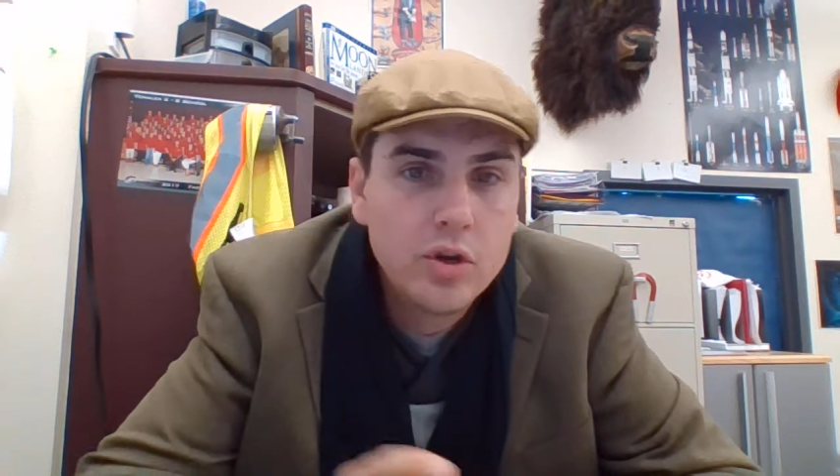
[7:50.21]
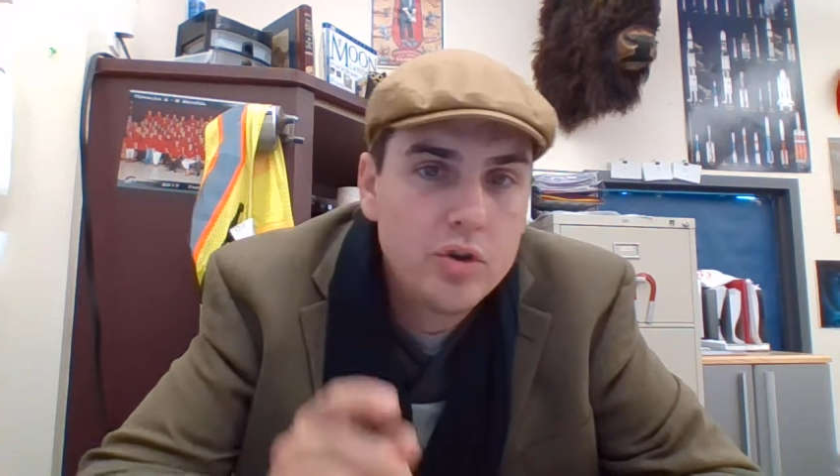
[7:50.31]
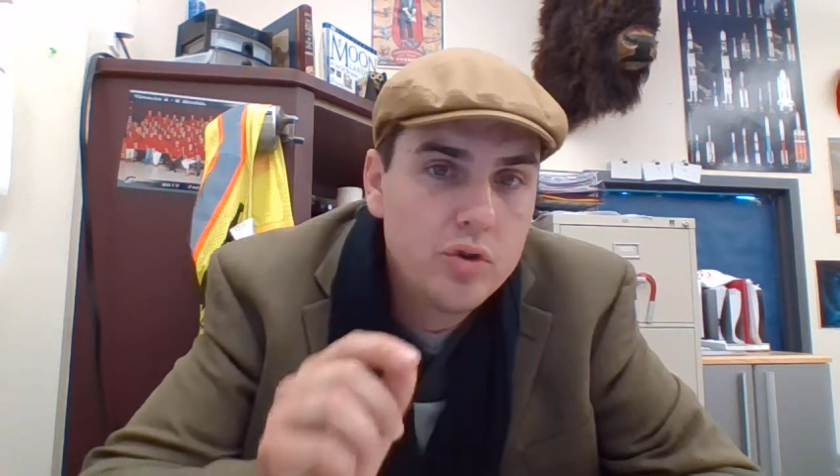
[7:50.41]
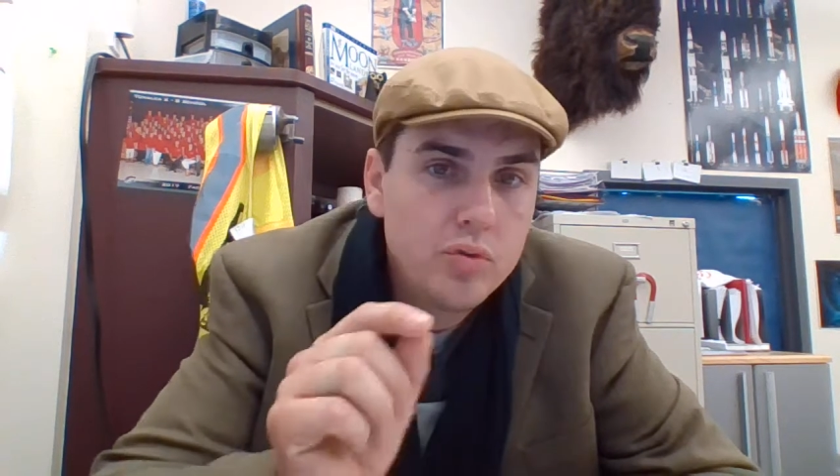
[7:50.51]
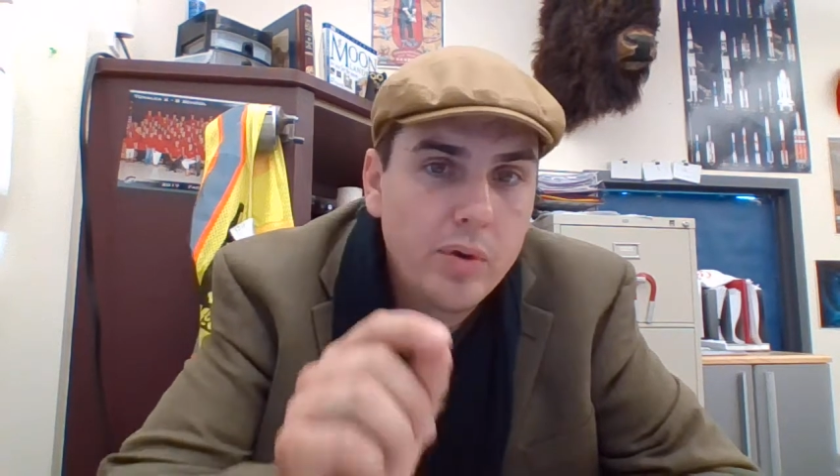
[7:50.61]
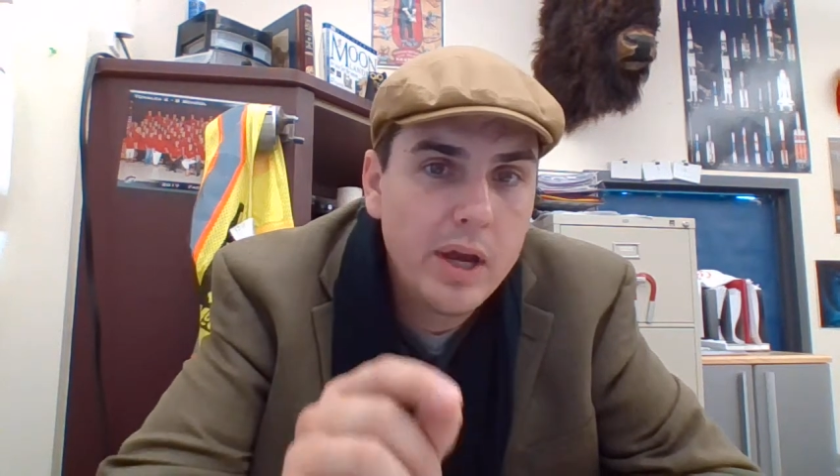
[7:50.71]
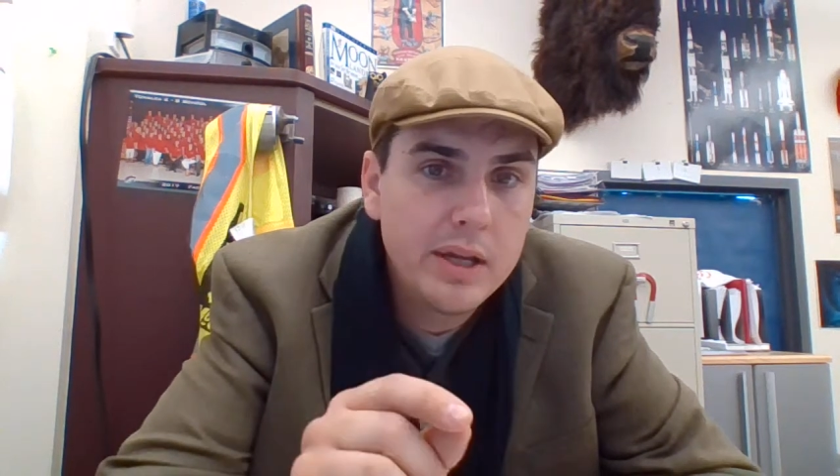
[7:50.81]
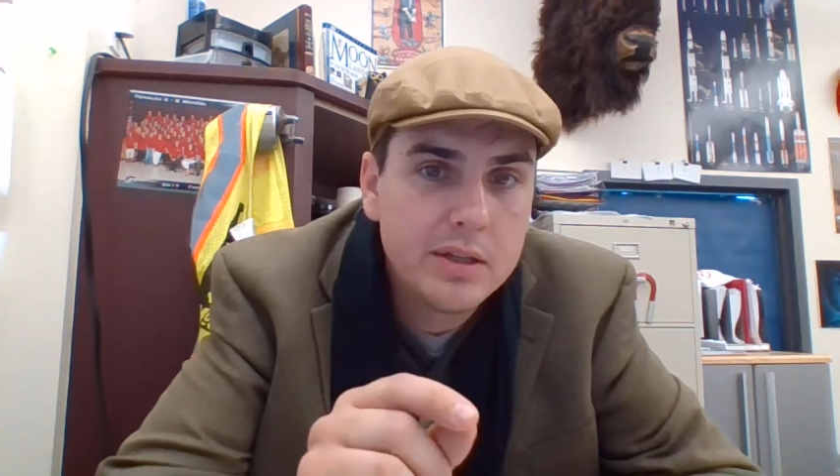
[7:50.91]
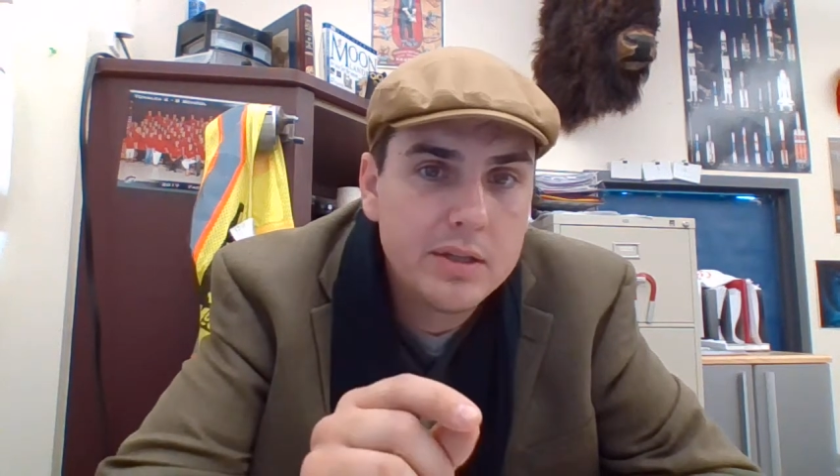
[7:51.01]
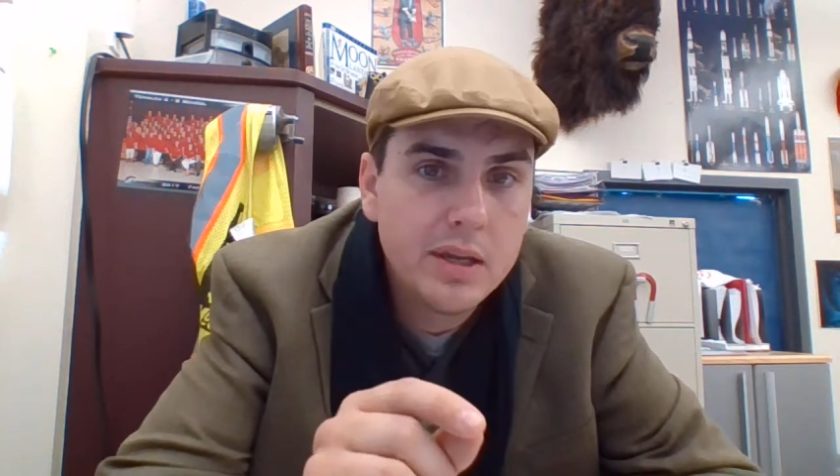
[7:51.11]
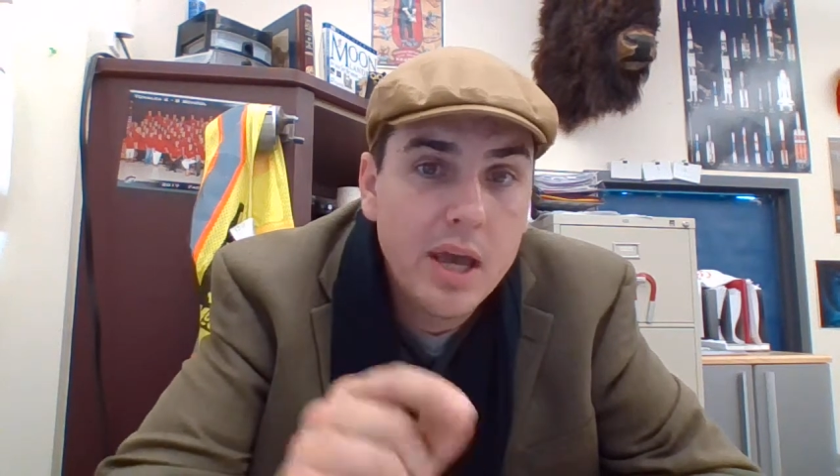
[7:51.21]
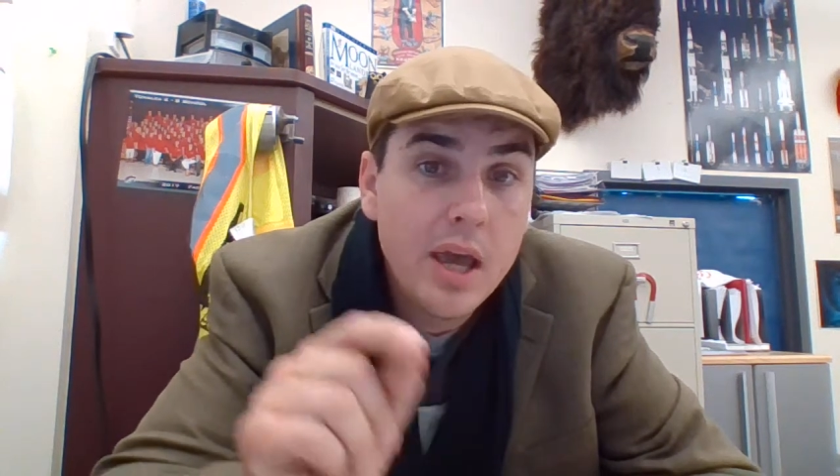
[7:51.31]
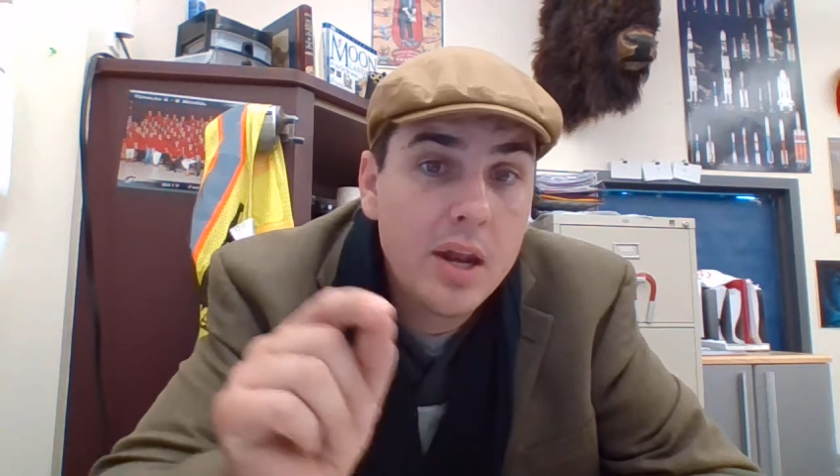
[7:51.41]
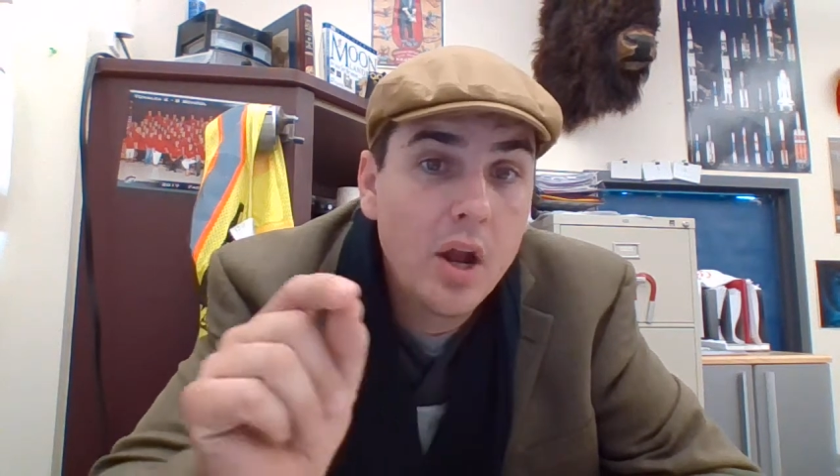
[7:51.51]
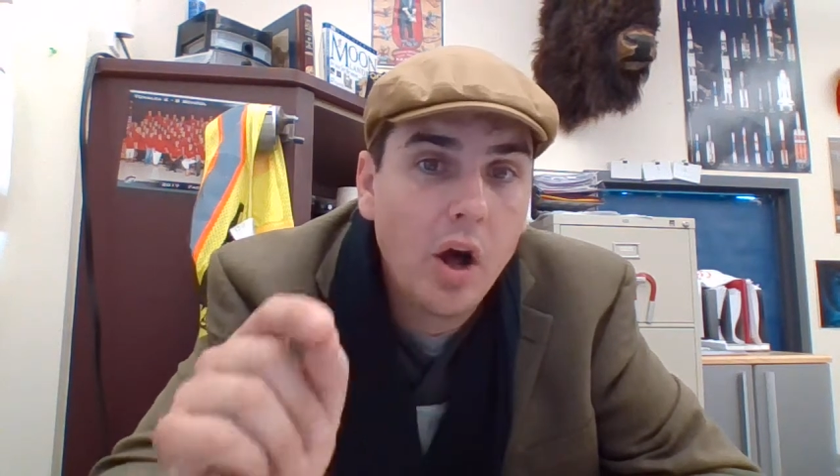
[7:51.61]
to write an